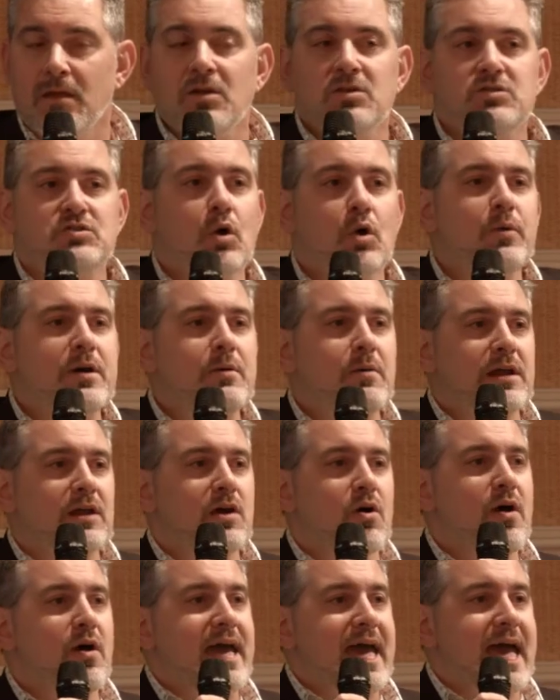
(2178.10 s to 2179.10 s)
So we want to
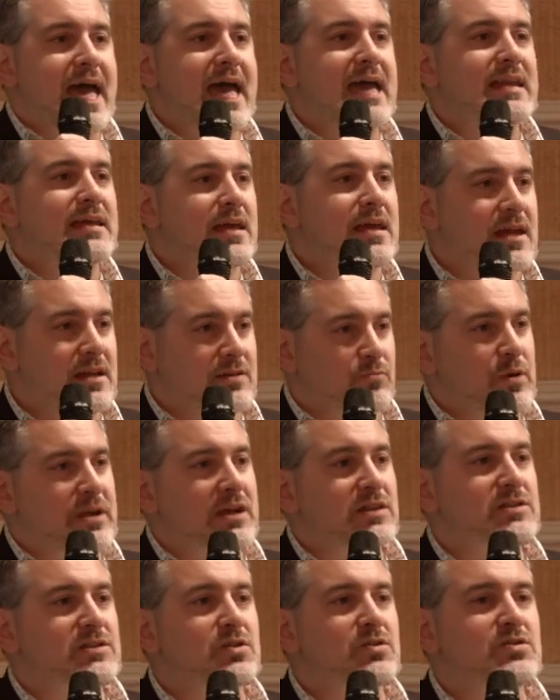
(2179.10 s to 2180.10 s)
go ahead and we
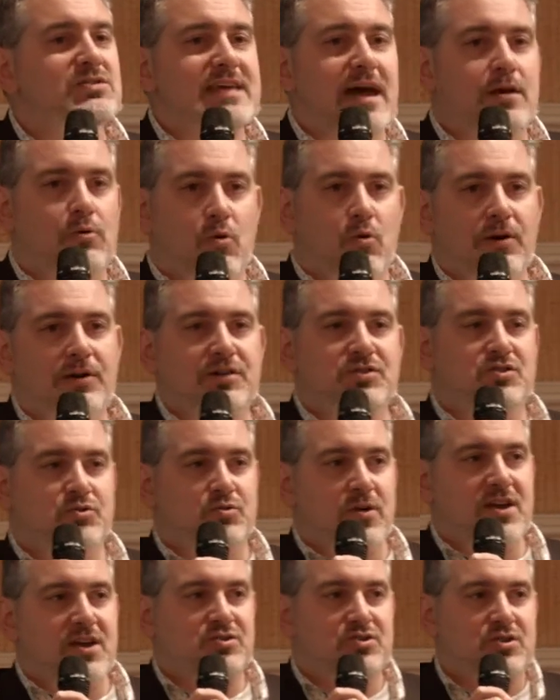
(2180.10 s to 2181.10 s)
can use that
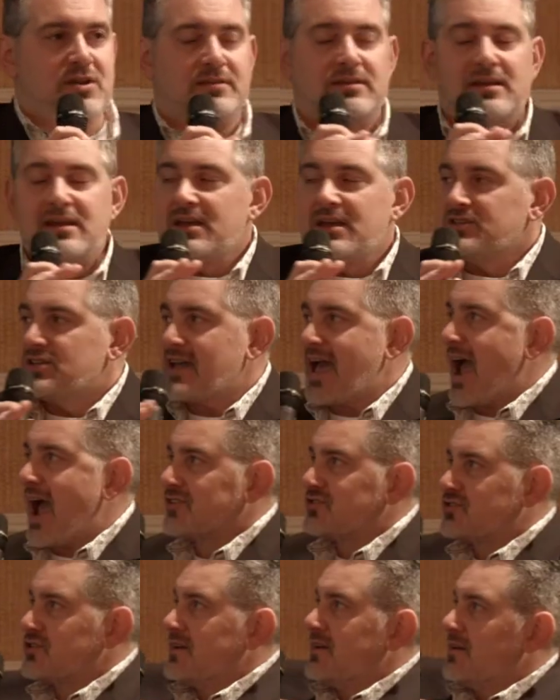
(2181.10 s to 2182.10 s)
orchestration to
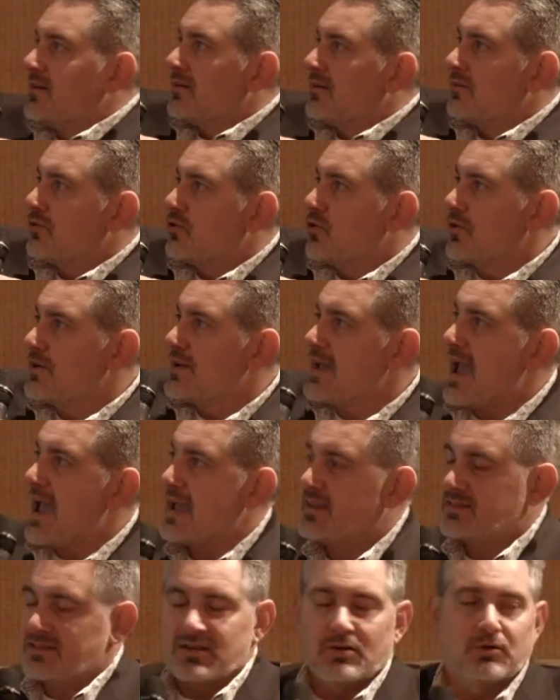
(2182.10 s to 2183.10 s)
actually
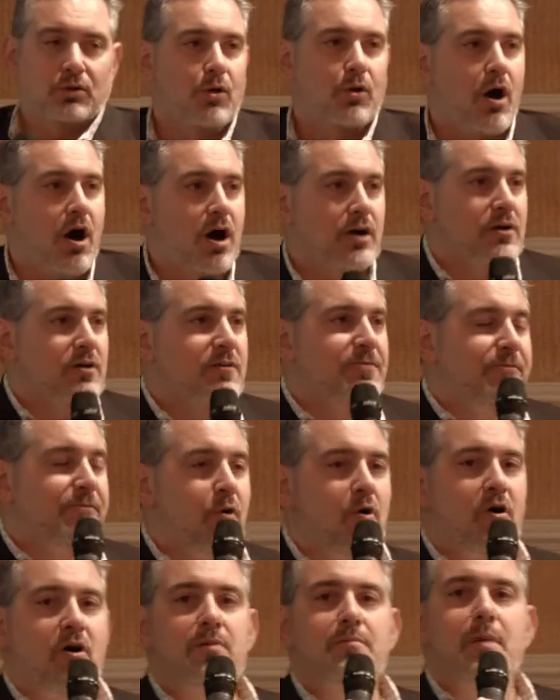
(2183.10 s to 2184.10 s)
create longer
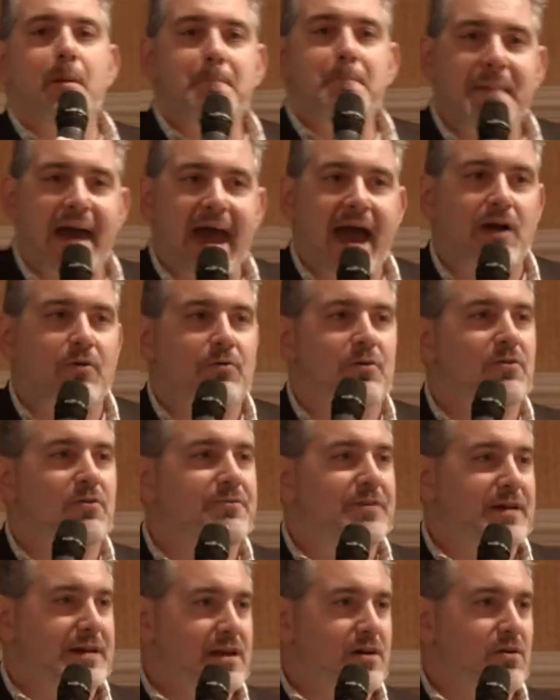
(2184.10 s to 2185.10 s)
form macro
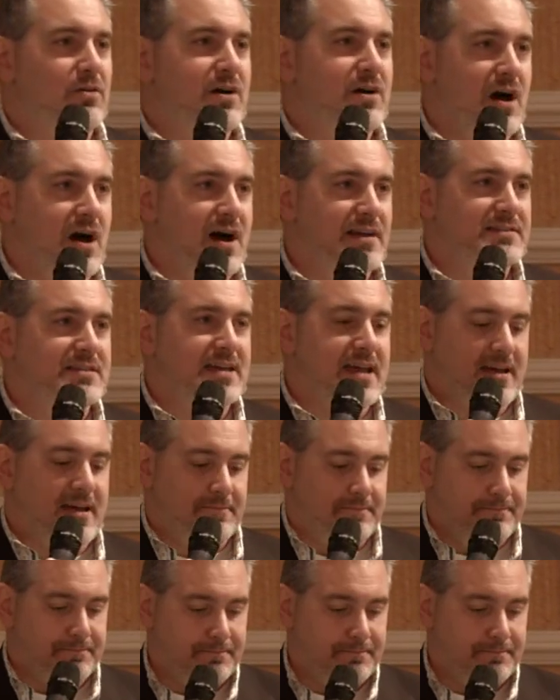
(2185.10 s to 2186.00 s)
video content.